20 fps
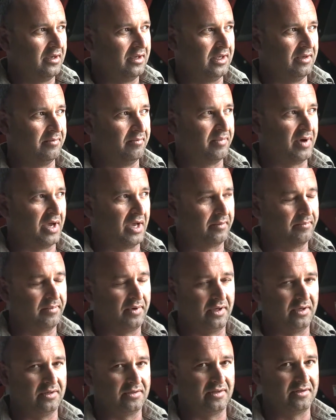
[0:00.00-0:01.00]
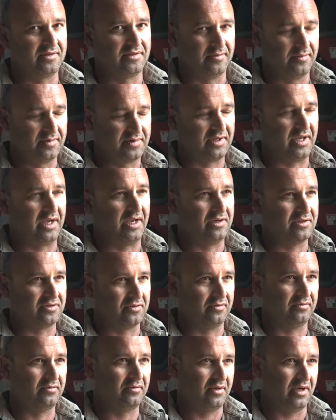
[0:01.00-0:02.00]
impact, because it's
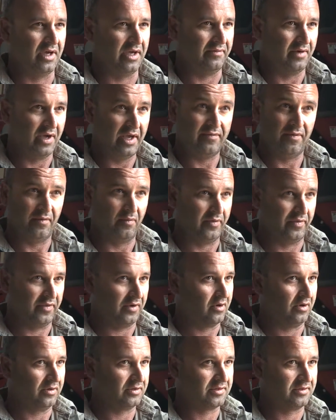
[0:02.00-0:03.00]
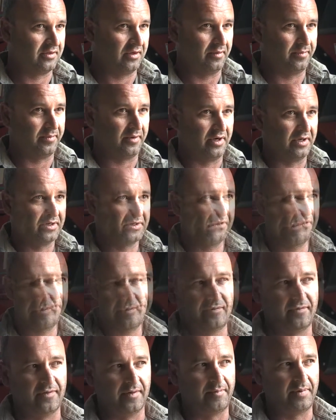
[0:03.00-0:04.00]
substantial, even with the cost of the operation.
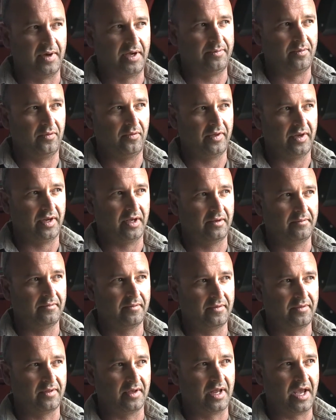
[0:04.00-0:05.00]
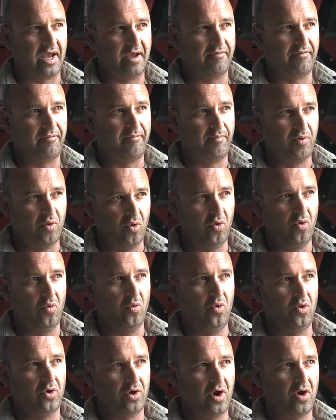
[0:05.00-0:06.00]
People that have poor
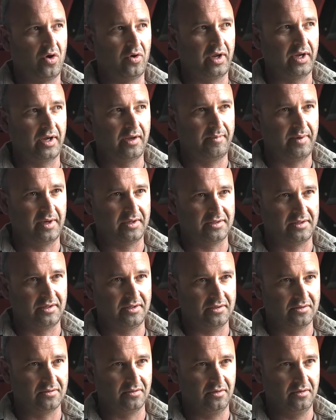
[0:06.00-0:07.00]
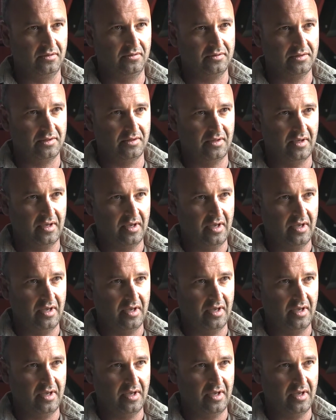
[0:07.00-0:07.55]
water holding capacity soils,